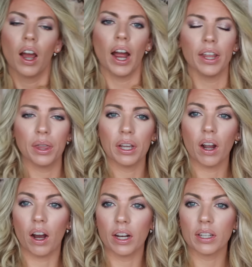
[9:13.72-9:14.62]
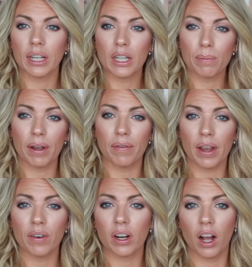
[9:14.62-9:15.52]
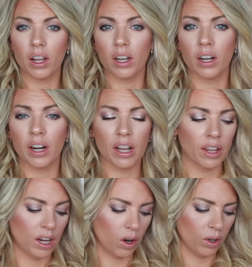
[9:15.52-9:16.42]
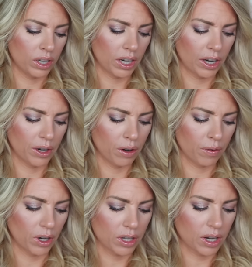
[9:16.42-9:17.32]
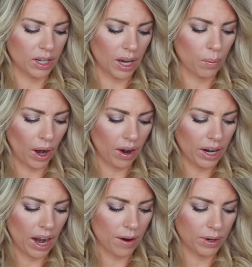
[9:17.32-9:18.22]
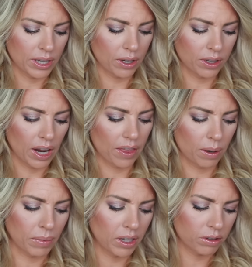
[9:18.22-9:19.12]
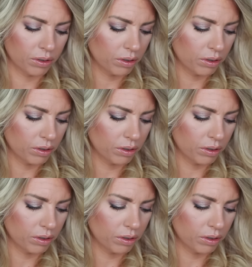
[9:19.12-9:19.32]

I think honestly it's my favorite color in the whole entire universe because I wear it every single day, and then I'm like,